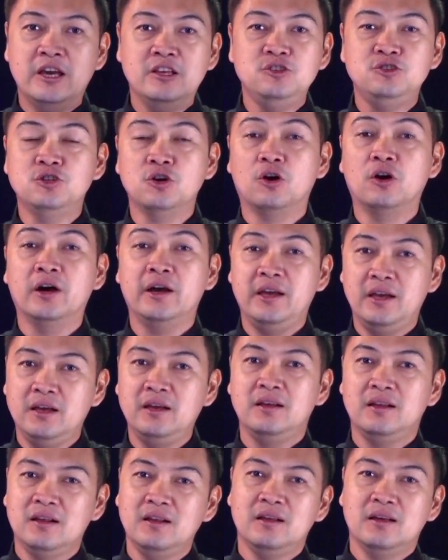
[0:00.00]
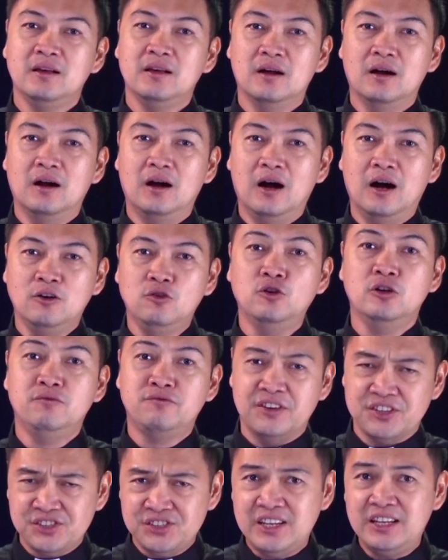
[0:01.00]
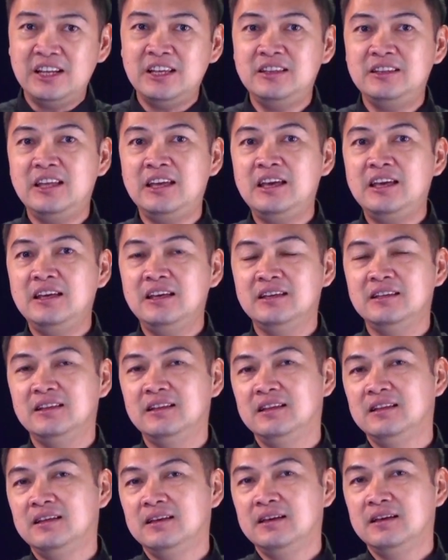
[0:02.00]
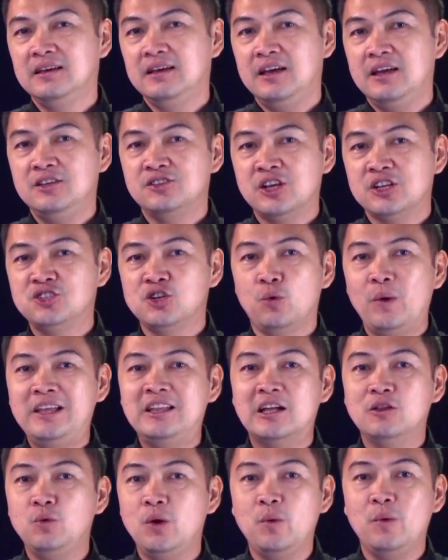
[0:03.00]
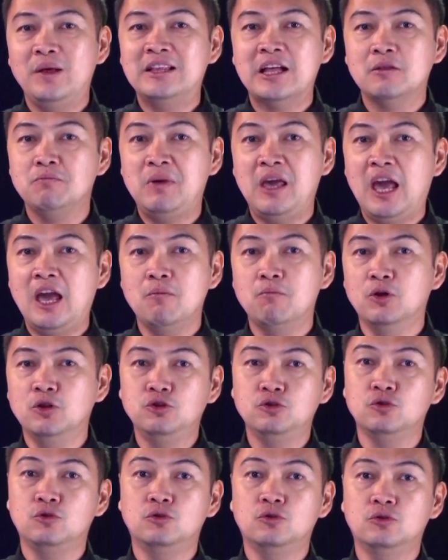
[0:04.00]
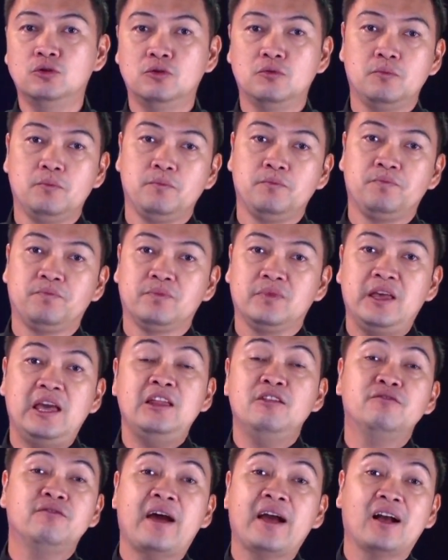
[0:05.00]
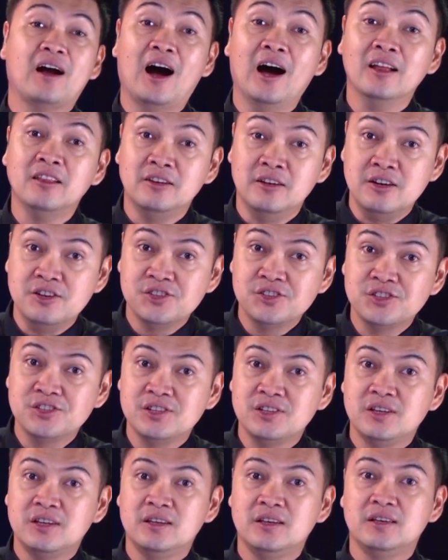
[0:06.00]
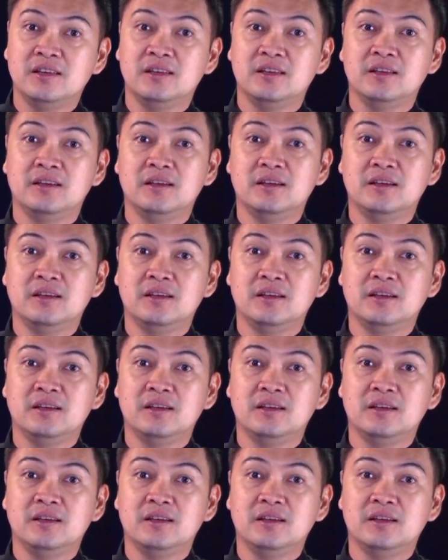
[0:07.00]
We enjoy a good facility in such a way that we will not be able to infect others.